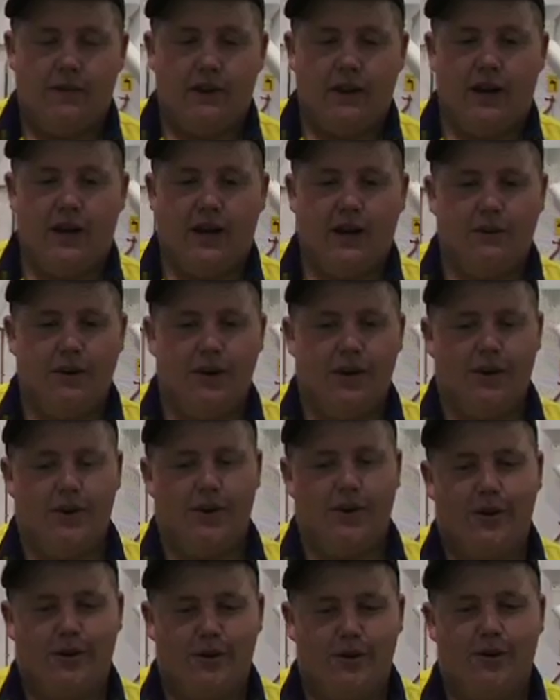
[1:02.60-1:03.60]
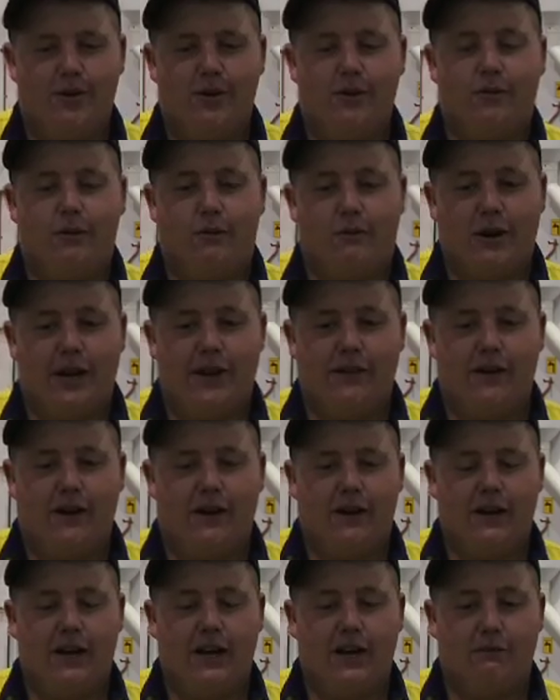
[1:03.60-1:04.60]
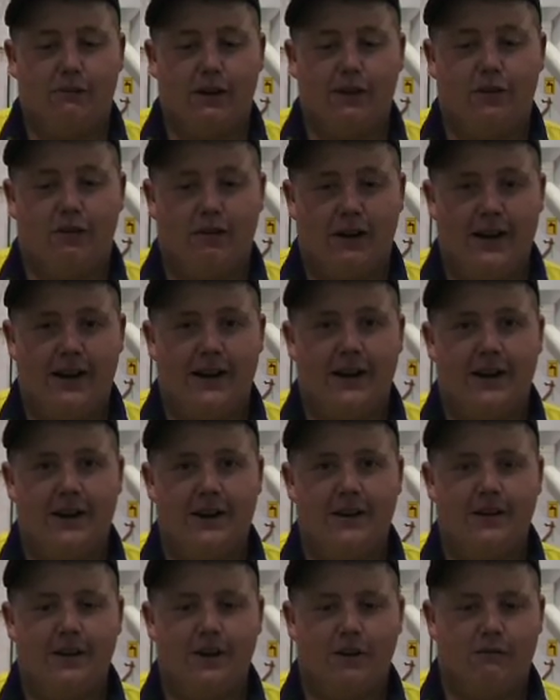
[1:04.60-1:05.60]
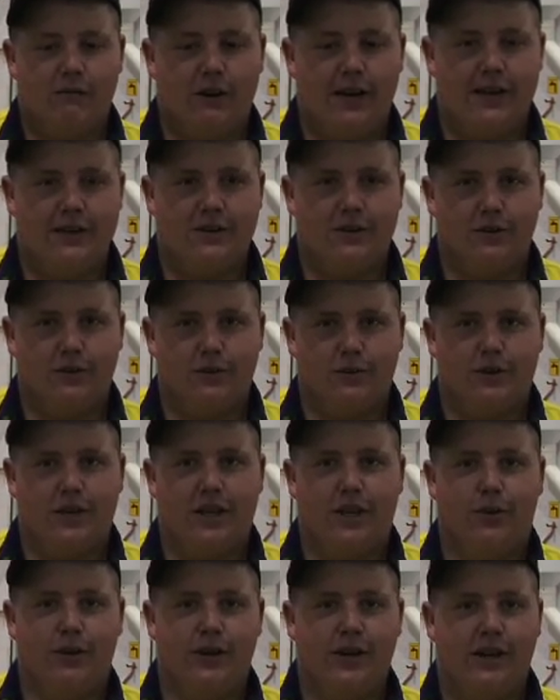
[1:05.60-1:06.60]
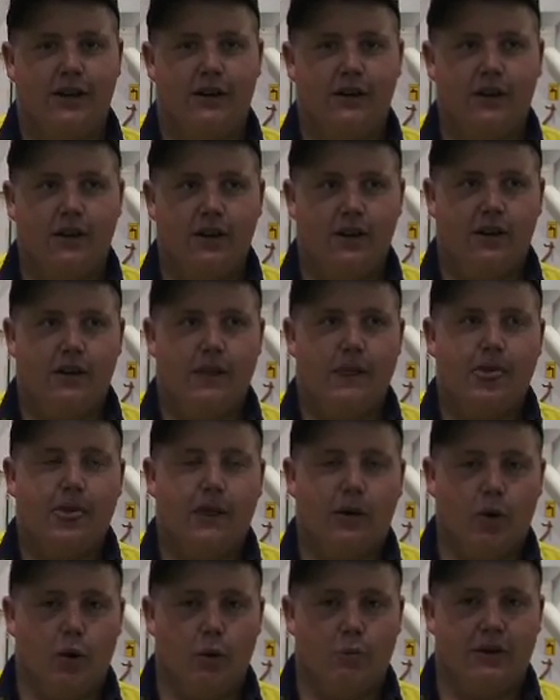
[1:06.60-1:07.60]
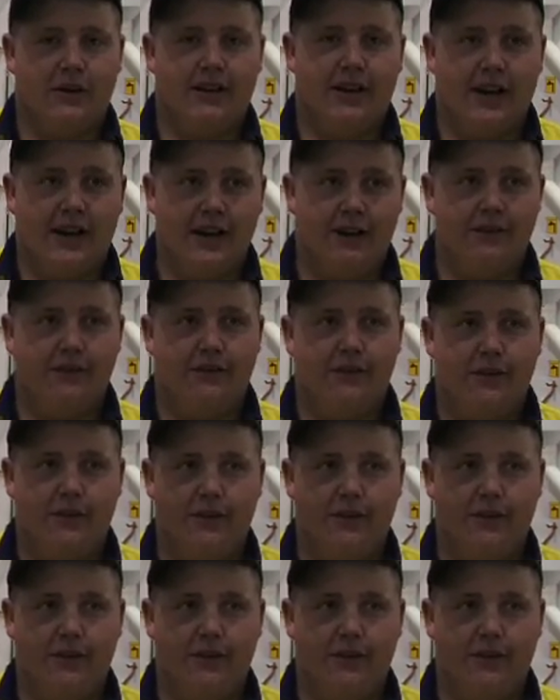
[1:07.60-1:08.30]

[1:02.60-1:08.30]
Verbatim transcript: Uh, well, the River, uh, Riverina Regionals was held in Albury TAFE,